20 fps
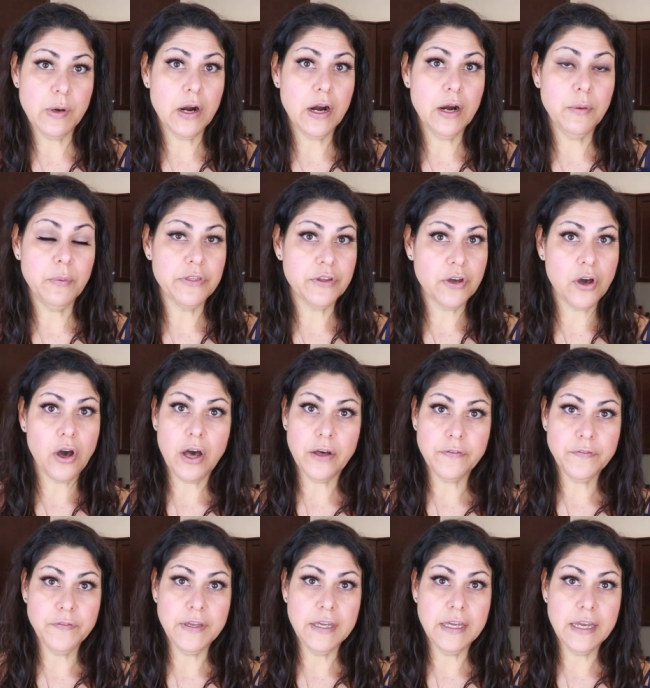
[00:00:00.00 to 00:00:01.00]
bar with
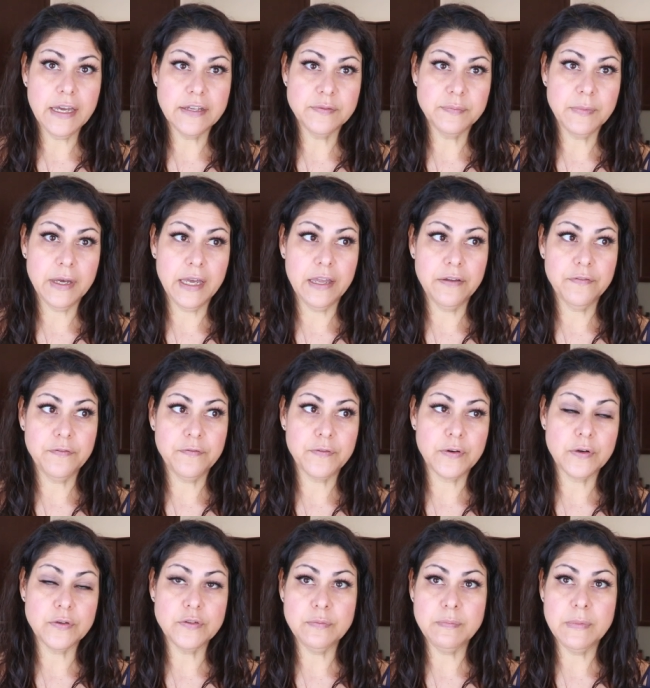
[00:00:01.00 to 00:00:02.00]
coffee as my
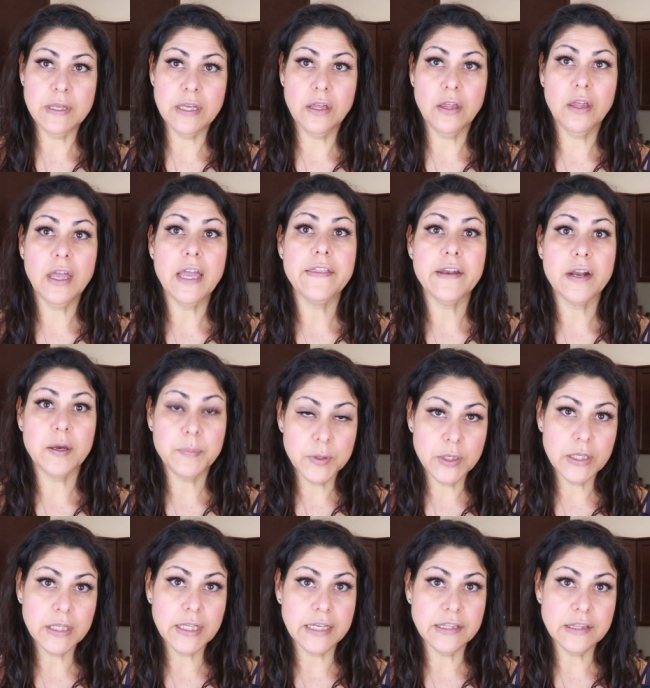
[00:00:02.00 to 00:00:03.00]
first meal, and then I'll
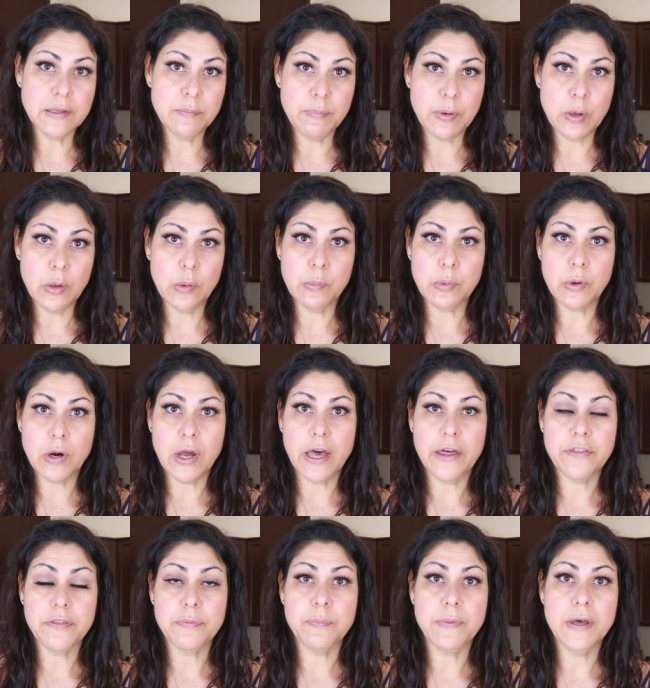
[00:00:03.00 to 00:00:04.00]
put like the bone
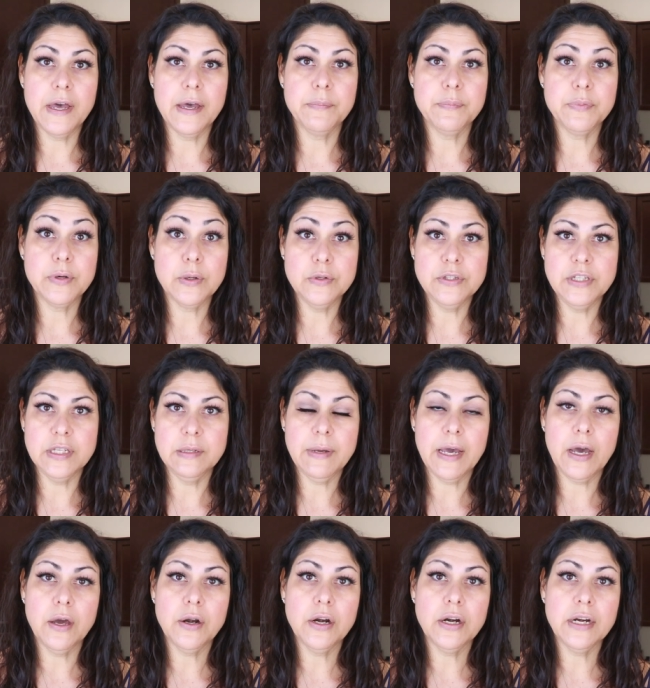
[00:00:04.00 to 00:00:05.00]
broth um, protein
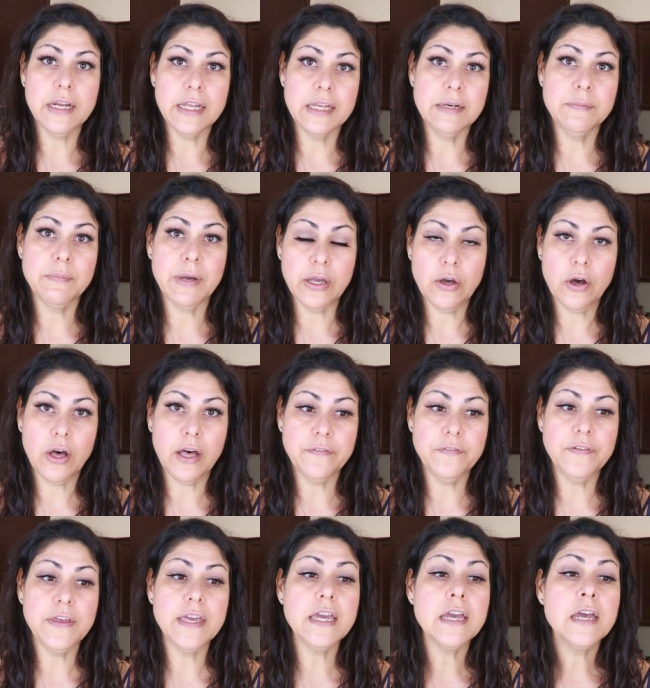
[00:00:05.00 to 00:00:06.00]
powder in my
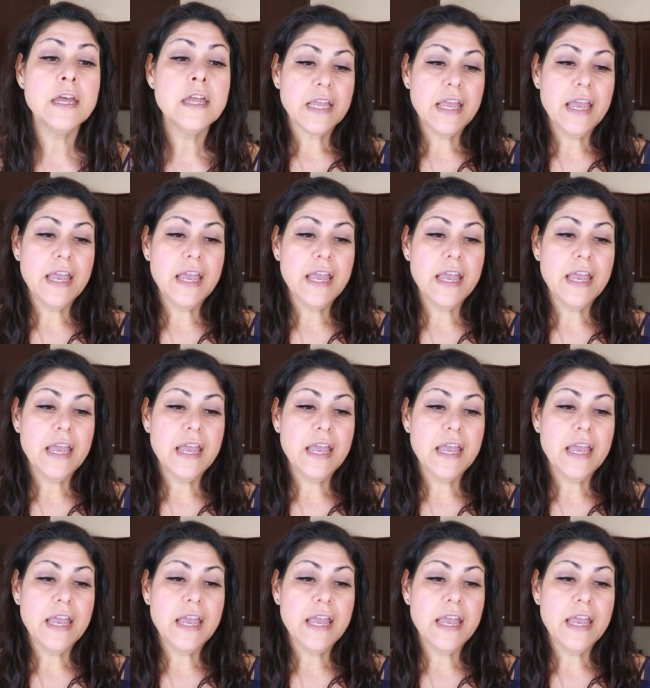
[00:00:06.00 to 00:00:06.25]
coffee.